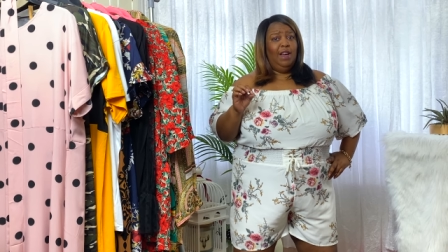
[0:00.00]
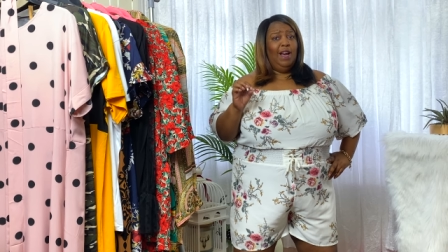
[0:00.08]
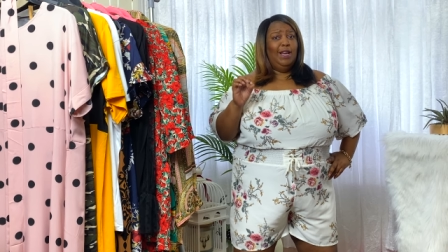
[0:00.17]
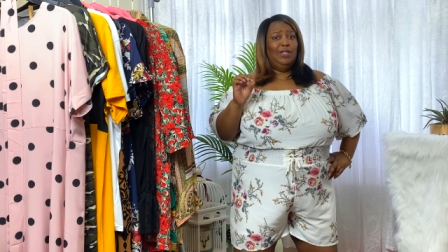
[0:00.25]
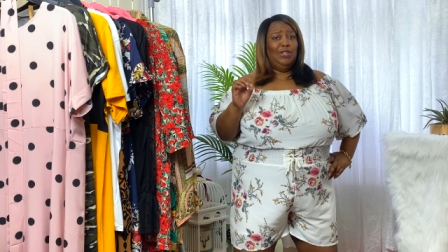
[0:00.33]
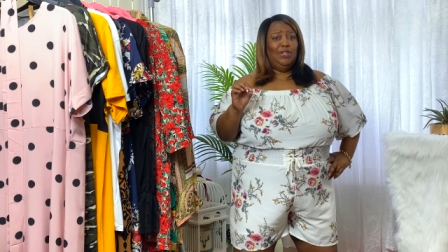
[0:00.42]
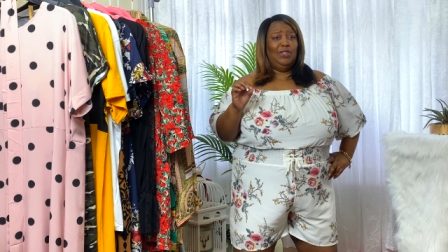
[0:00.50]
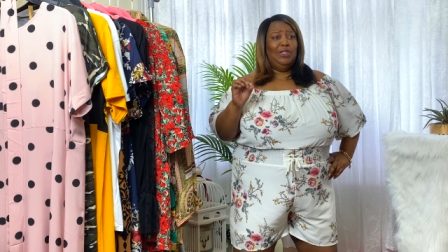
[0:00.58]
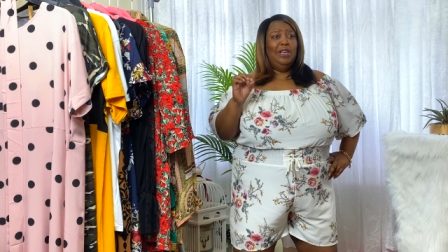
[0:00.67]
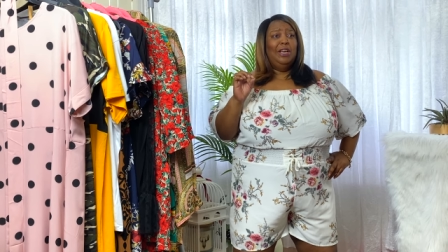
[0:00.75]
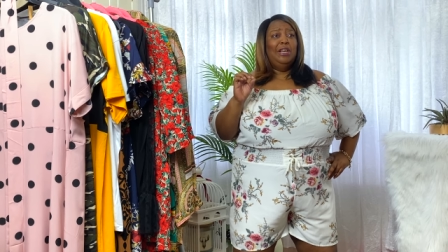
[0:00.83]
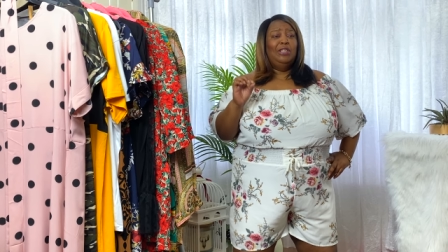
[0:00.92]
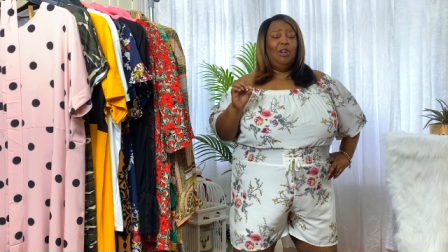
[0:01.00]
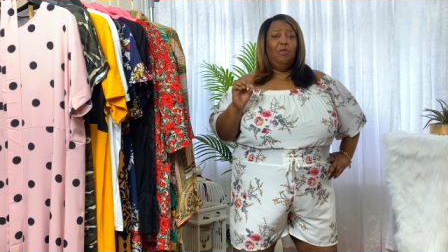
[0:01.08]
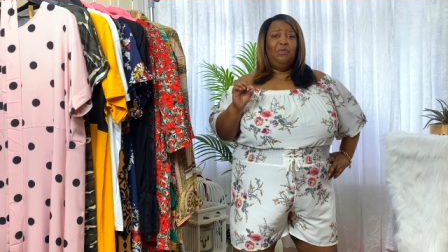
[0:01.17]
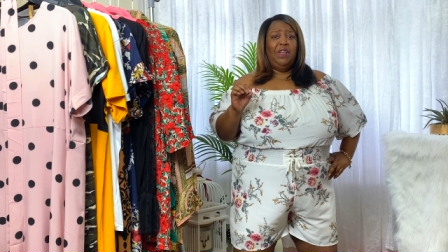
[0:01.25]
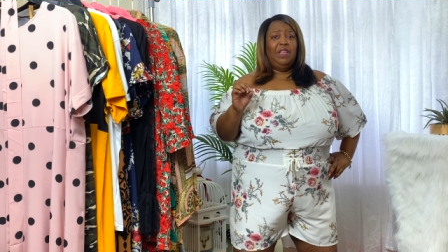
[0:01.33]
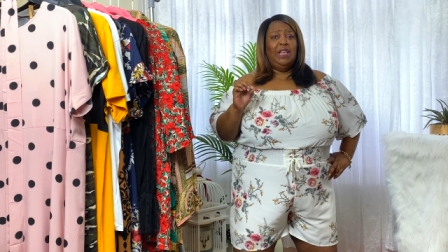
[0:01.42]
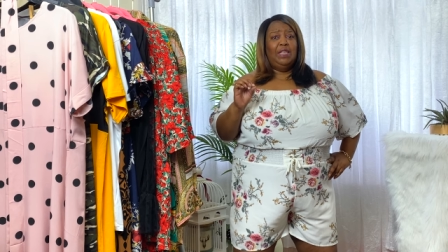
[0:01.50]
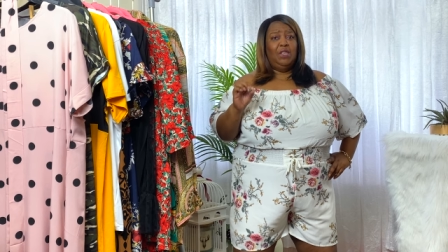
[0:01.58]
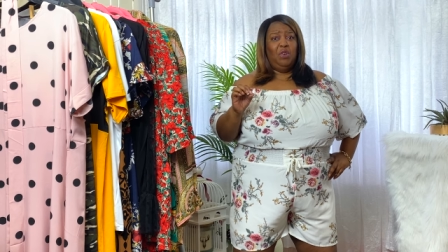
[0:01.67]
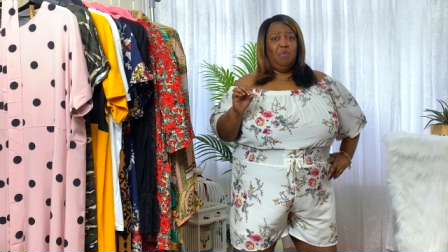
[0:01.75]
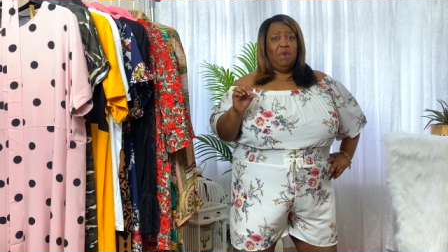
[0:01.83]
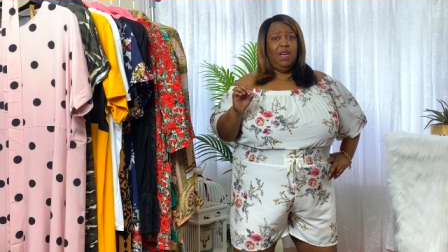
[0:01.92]
I just don't think they
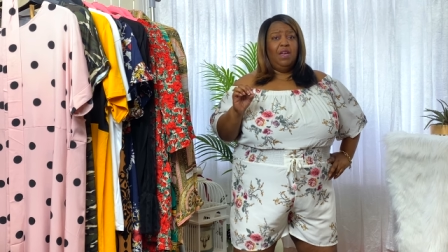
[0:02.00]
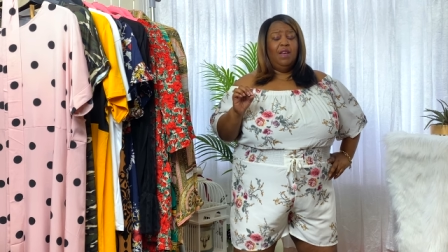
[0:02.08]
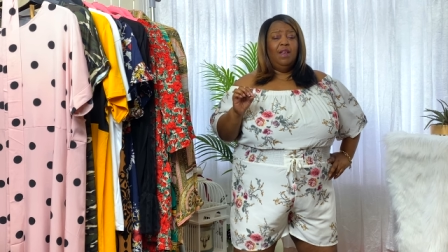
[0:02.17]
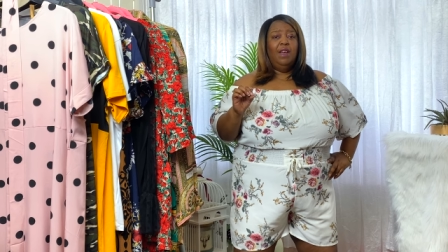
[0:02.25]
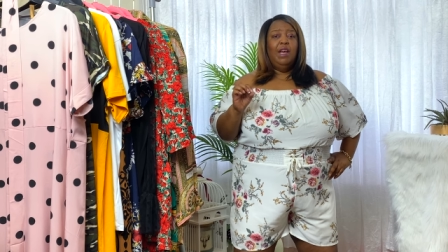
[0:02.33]
suit me.